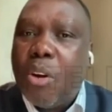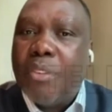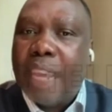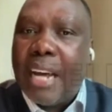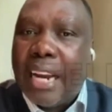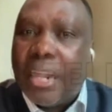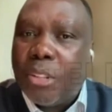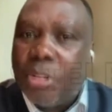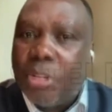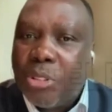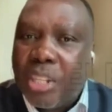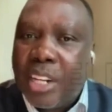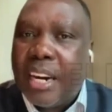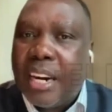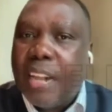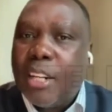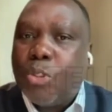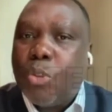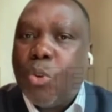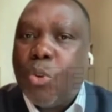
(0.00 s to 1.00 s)
director
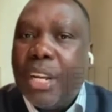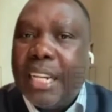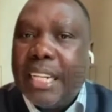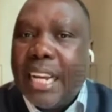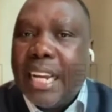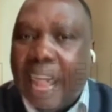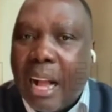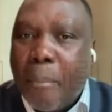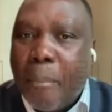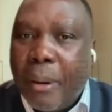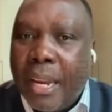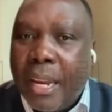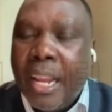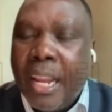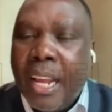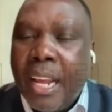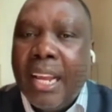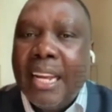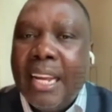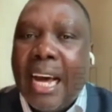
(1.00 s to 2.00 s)
general to lead the campaign,
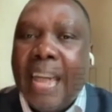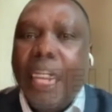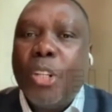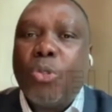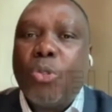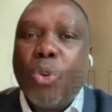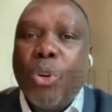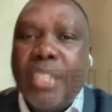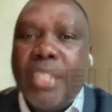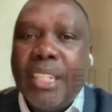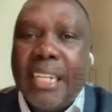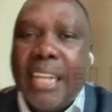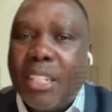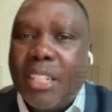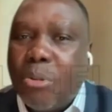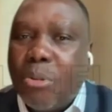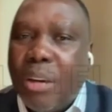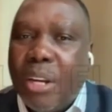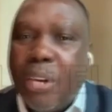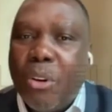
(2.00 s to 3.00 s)
that in
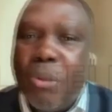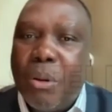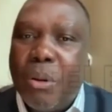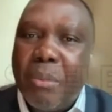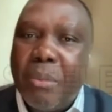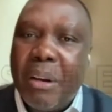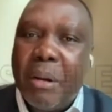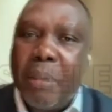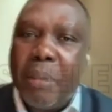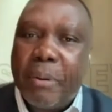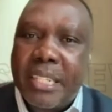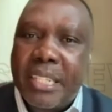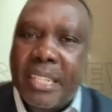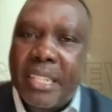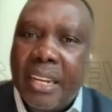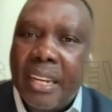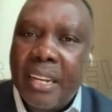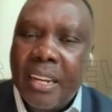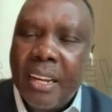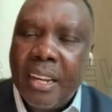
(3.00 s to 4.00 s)
2031 he will be made president.
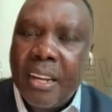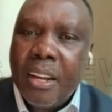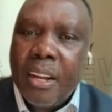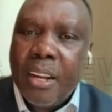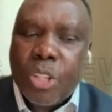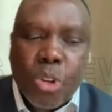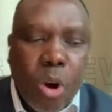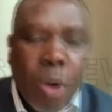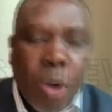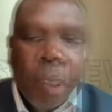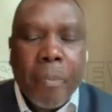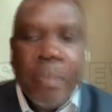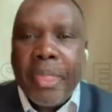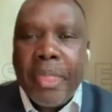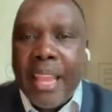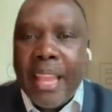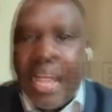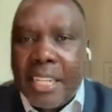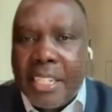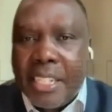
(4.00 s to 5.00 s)
So
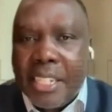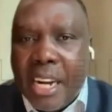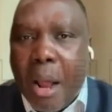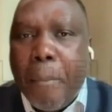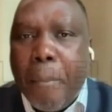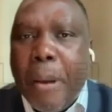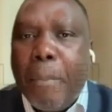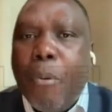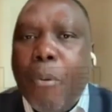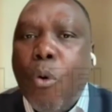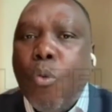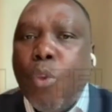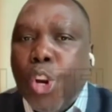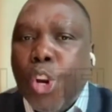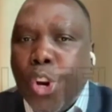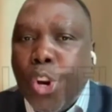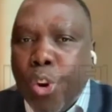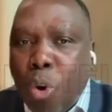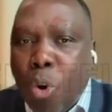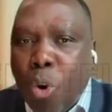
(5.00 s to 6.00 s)
Nigerian people will
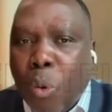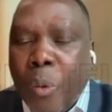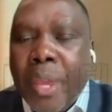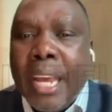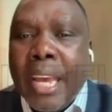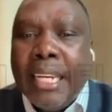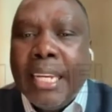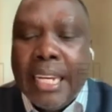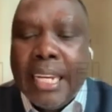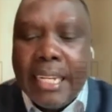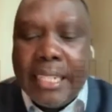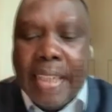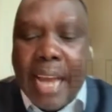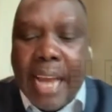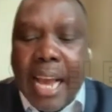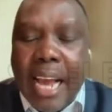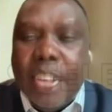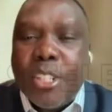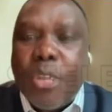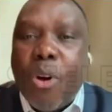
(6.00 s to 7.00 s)
know the
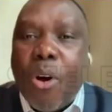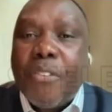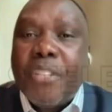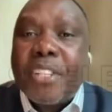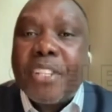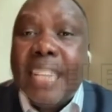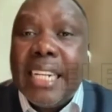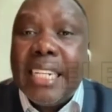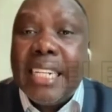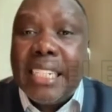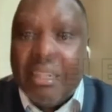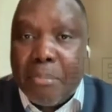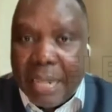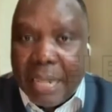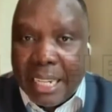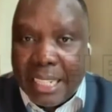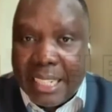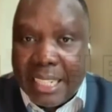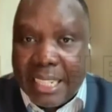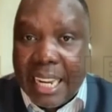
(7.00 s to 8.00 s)
days of
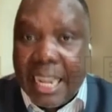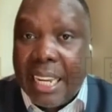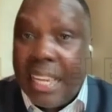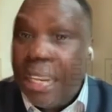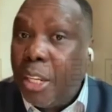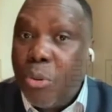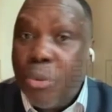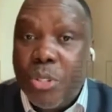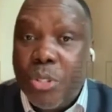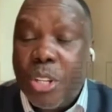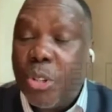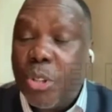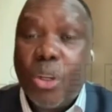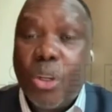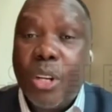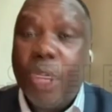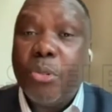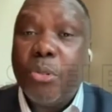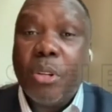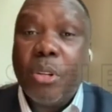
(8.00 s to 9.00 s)
sentiment that he used in
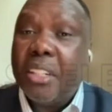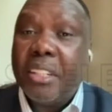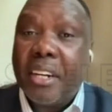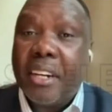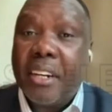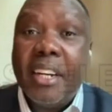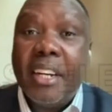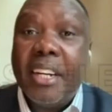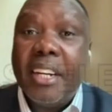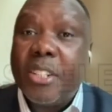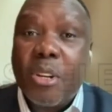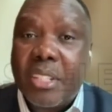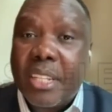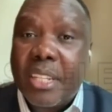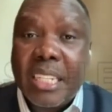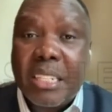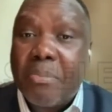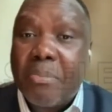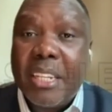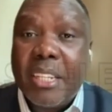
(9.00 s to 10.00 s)
2023, religious
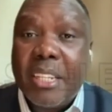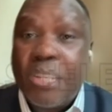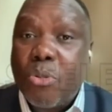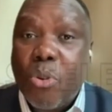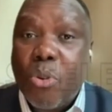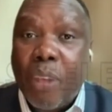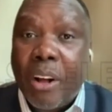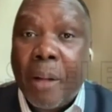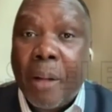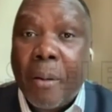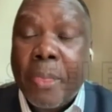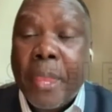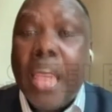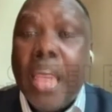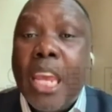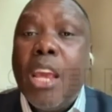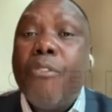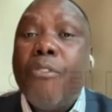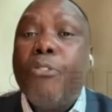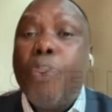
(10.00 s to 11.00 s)
sentiment, is over.
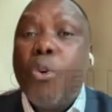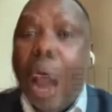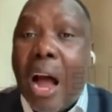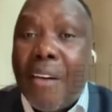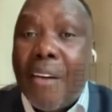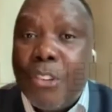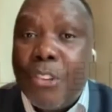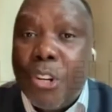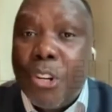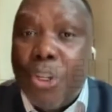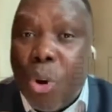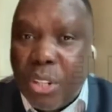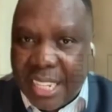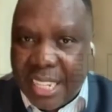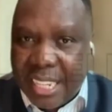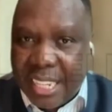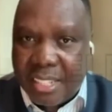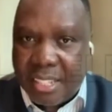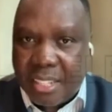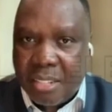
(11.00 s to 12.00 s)
If you have
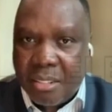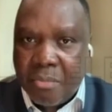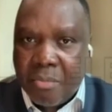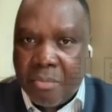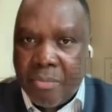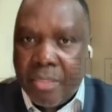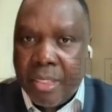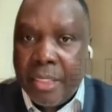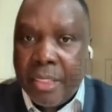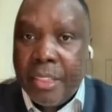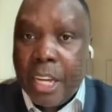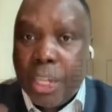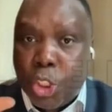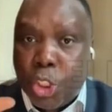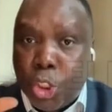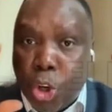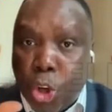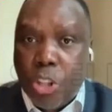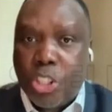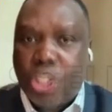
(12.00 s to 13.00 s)
noticed the
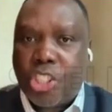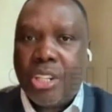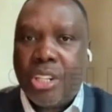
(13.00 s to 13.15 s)
thought